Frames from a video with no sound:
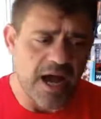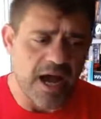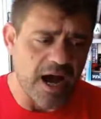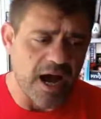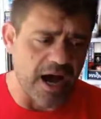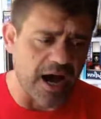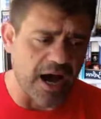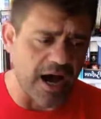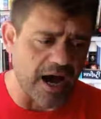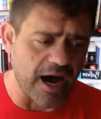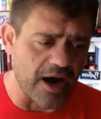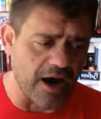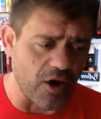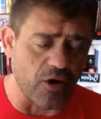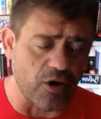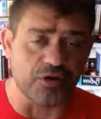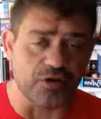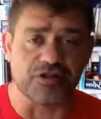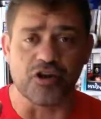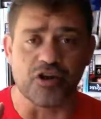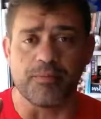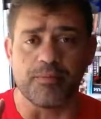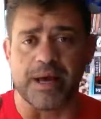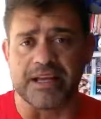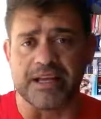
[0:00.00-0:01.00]

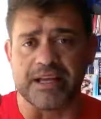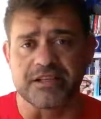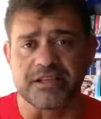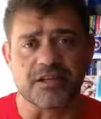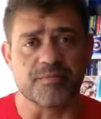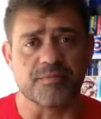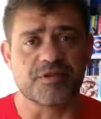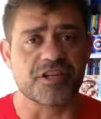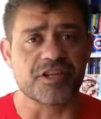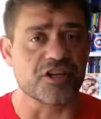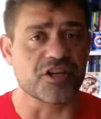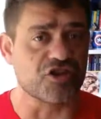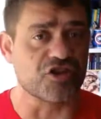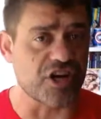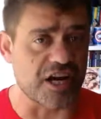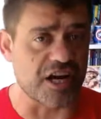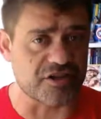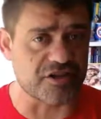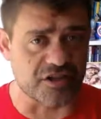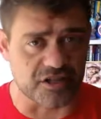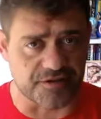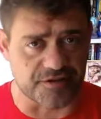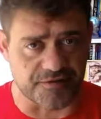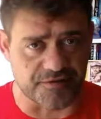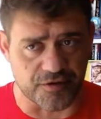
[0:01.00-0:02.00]
also made some
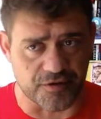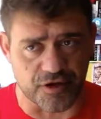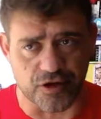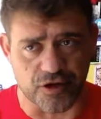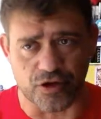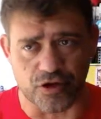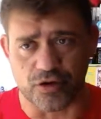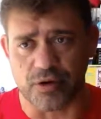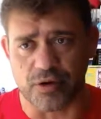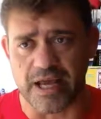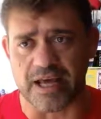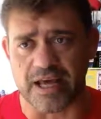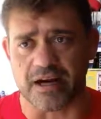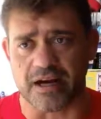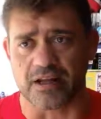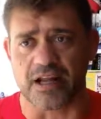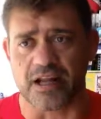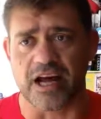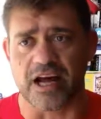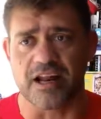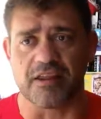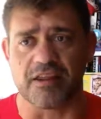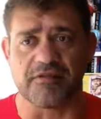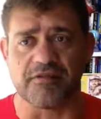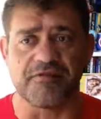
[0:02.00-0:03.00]
suggestions for you in a
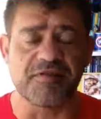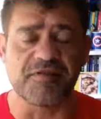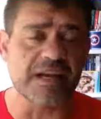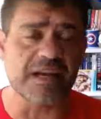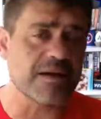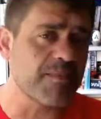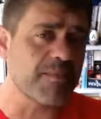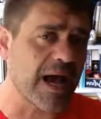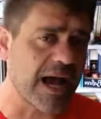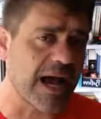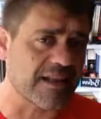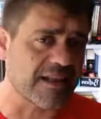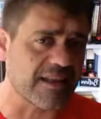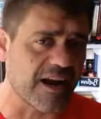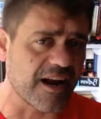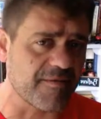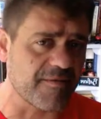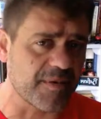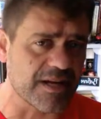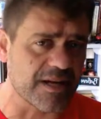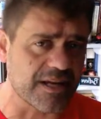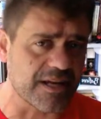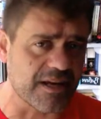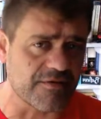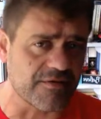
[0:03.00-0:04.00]
lot of the feedback that I've
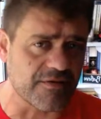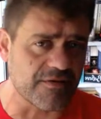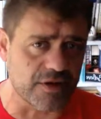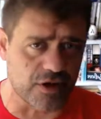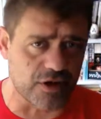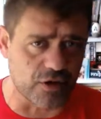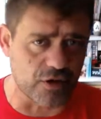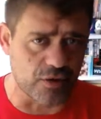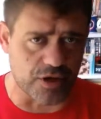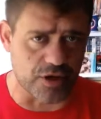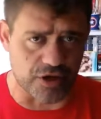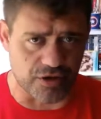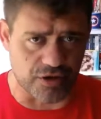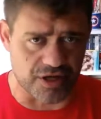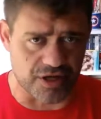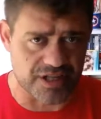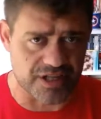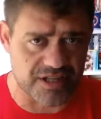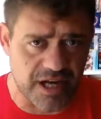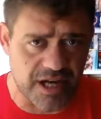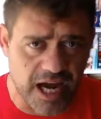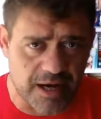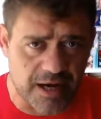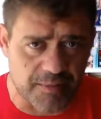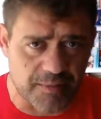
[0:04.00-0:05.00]
been giving you in your
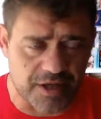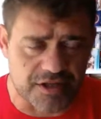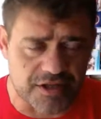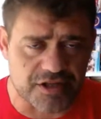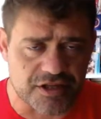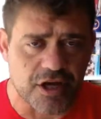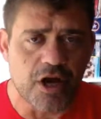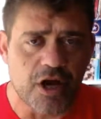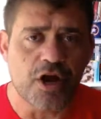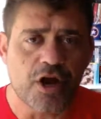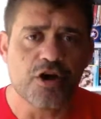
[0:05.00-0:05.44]
assignments,